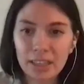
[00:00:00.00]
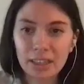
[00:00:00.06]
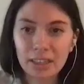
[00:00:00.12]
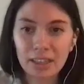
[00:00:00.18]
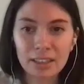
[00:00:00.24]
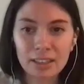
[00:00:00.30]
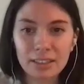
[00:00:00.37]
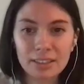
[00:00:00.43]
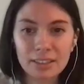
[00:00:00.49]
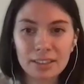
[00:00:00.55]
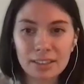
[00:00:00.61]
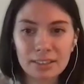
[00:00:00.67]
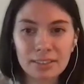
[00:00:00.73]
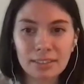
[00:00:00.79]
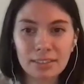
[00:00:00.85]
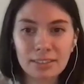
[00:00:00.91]
either.
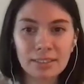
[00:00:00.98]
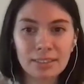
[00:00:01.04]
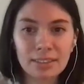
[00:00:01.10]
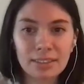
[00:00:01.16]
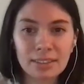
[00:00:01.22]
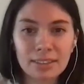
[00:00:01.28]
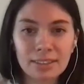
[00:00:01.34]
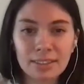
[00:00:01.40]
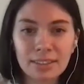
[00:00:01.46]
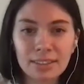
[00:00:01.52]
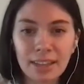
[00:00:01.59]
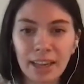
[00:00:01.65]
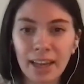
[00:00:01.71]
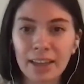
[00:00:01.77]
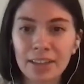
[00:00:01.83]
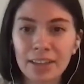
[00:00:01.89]
Okay,
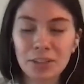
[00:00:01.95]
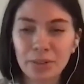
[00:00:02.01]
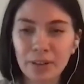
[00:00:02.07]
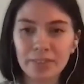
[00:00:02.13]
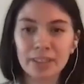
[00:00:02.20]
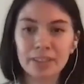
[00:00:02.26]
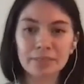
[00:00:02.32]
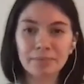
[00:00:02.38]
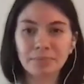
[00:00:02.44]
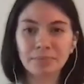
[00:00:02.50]
cool. I can do whatever.